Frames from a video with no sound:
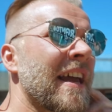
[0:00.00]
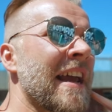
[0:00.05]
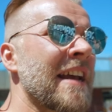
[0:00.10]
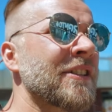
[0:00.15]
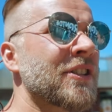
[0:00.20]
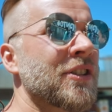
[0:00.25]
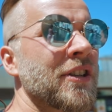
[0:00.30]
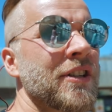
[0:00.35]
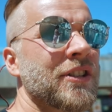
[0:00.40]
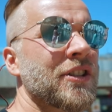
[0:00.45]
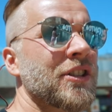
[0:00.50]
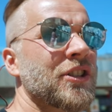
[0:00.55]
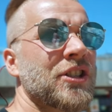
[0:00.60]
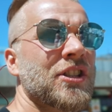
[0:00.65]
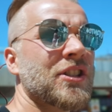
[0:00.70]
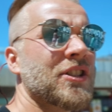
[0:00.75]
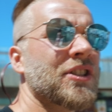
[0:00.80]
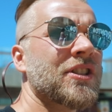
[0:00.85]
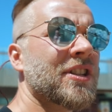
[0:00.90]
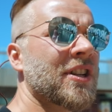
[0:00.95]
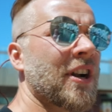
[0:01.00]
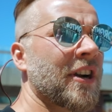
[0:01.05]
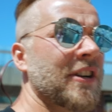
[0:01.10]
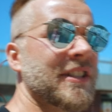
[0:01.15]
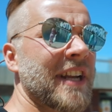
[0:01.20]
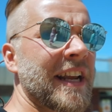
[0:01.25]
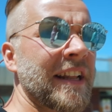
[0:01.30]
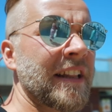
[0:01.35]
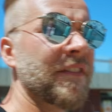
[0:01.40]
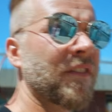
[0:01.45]
the answer is to just
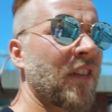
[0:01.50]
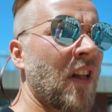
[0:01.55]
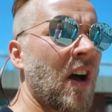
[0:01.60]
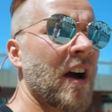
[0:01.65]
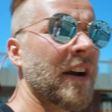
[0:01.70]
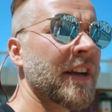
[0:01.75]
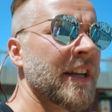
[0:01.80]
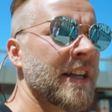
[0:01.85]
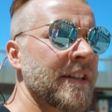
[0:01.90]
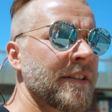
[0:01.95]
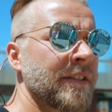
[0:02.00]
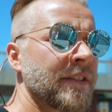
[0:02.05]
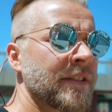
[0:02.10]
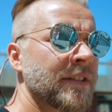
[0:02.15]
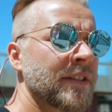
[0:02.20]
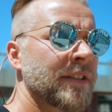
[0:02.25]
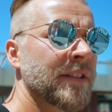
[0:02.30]
start daily vlogging,